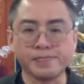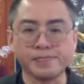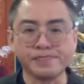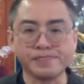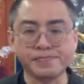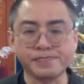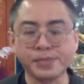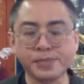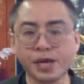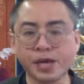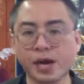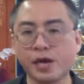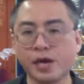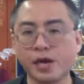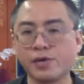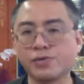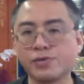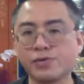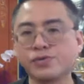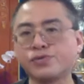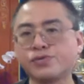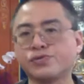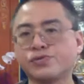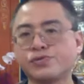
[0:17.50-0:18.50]
how
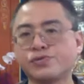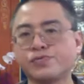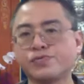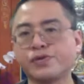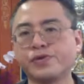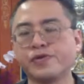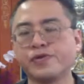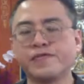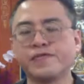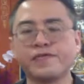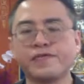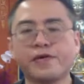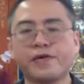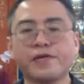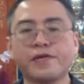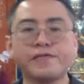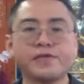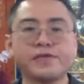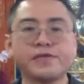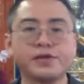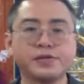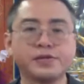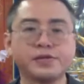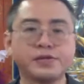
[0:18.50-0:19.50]
to bring forth
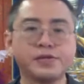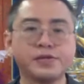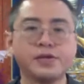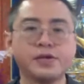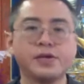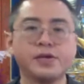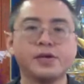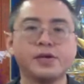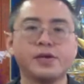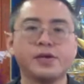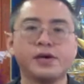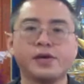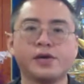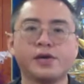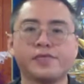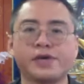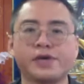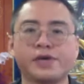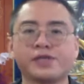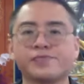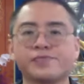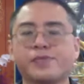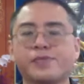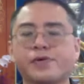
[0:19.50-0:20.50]
a
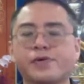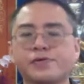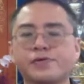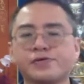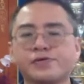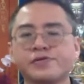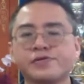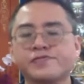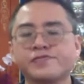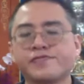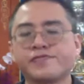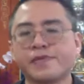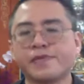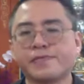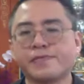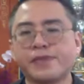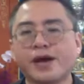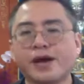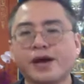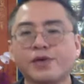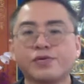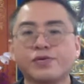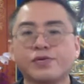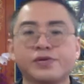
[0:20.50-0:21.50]
response from
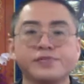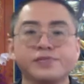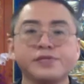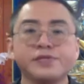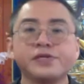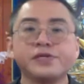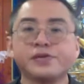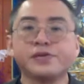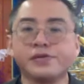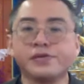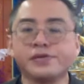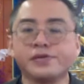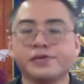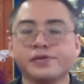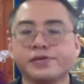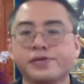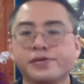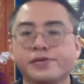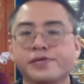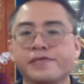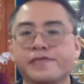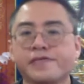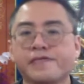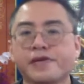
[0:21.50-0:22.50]
equanimity in
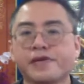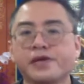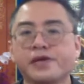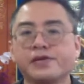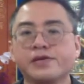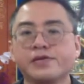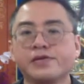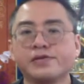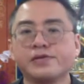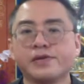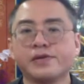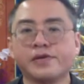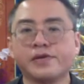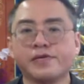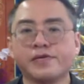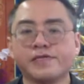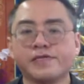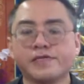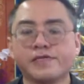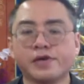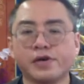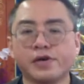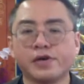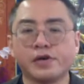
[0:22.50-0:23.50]
the face of
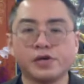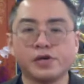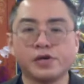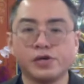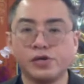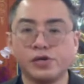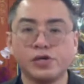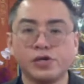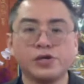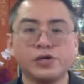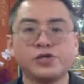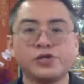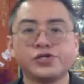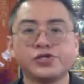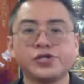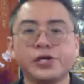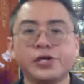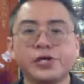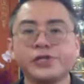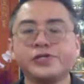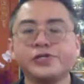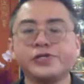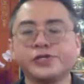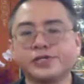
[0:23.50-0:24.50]

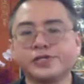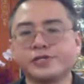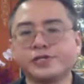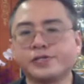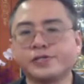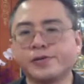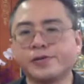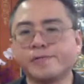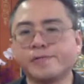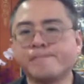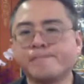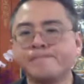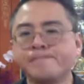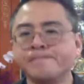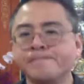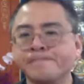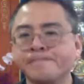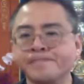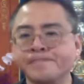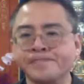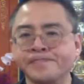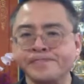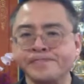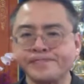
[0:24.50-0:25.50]
changes.
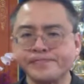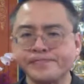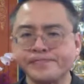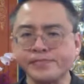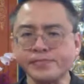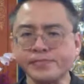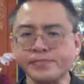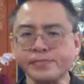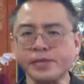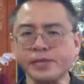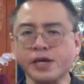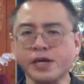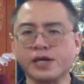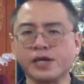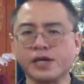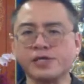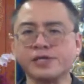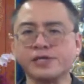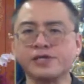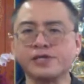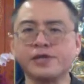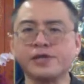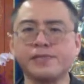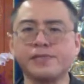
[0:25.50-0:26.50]

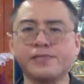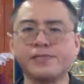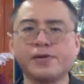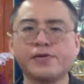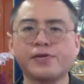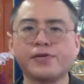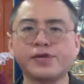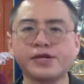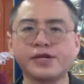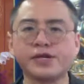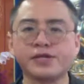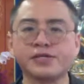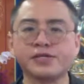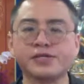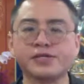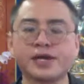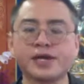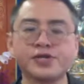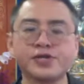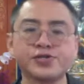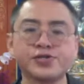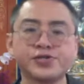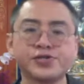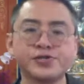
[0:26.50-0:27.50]
And the morning
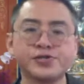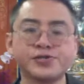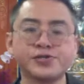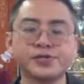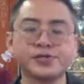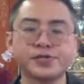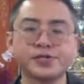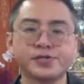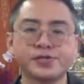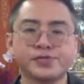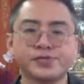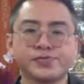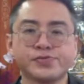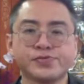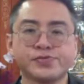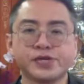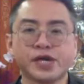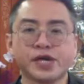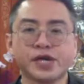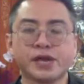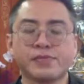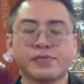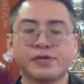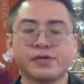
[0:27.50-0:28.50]
session, just to
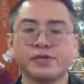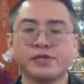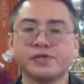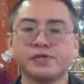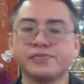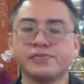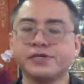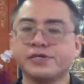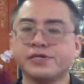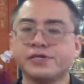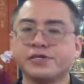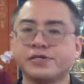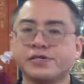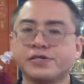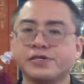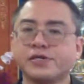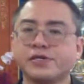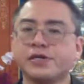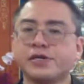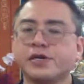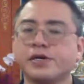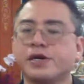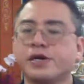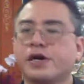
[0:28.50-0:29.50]
recap a little bit,
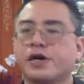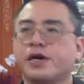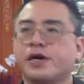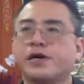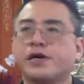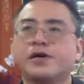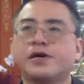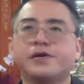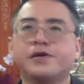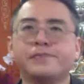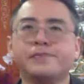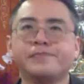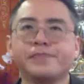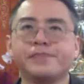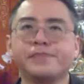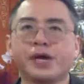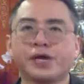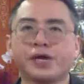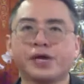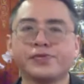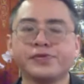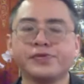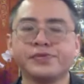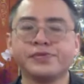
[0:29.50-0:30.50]

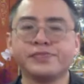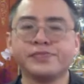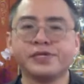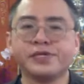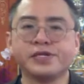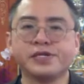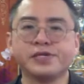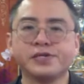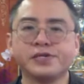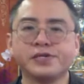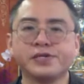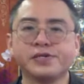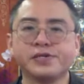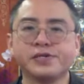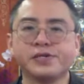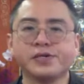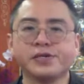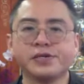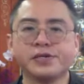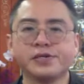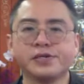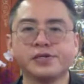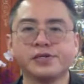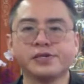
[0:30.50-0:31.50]
equanimity
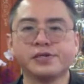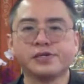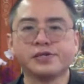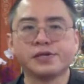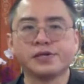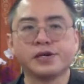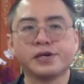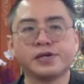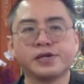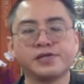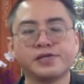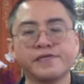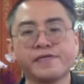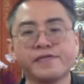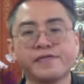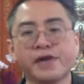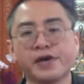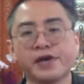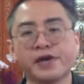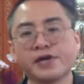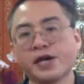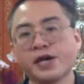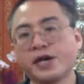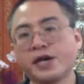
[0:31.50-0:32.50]
is
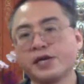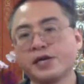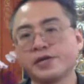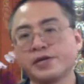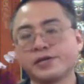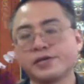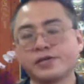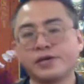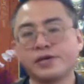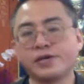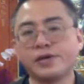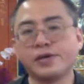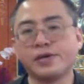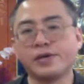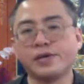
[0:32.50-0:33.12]
defined as the